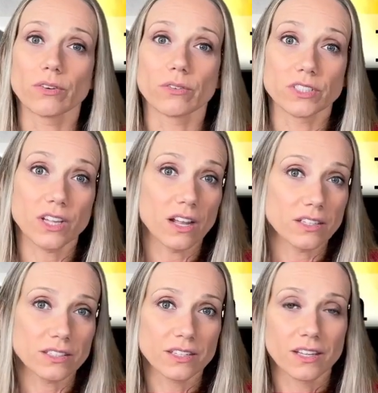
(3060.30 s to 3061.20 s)

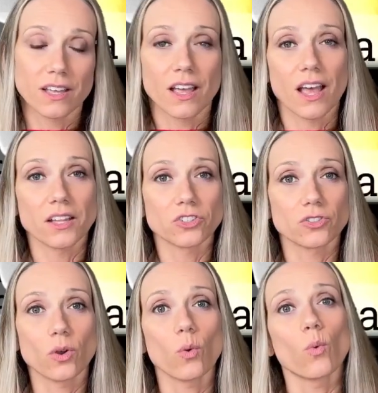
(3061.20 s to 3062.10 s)
results. And
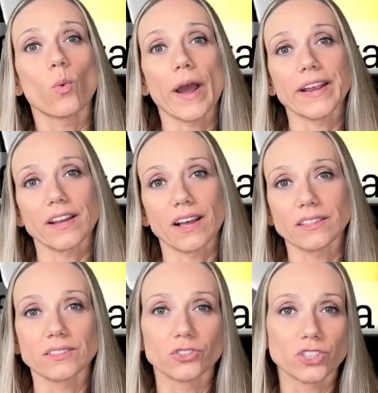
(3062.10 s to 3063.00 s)
so why
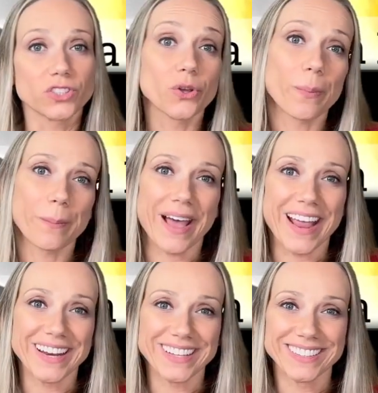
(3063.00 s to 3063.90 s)
not just
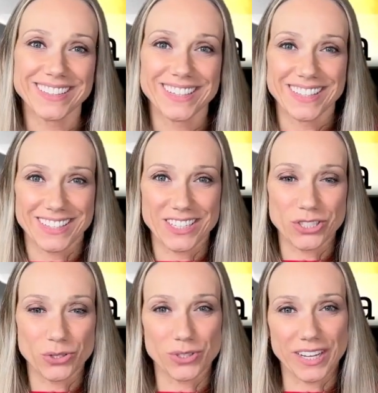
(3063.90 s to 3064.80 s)
combining these
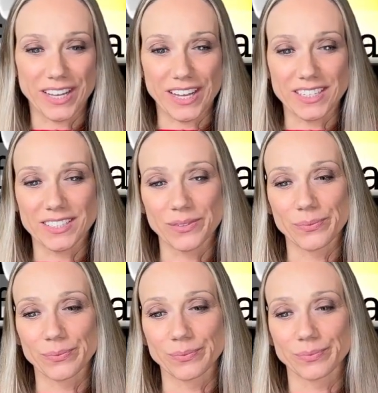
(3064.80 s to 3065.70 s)
two techniques?
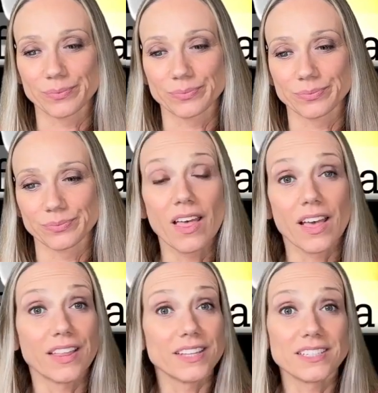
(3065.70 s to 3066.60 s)

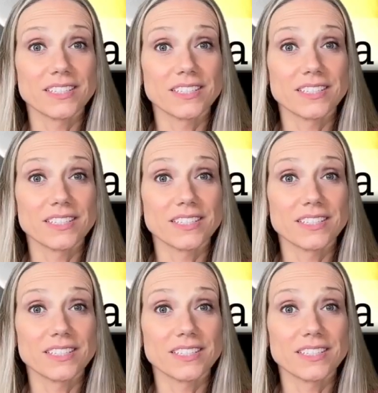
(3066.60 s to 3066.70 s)
And this is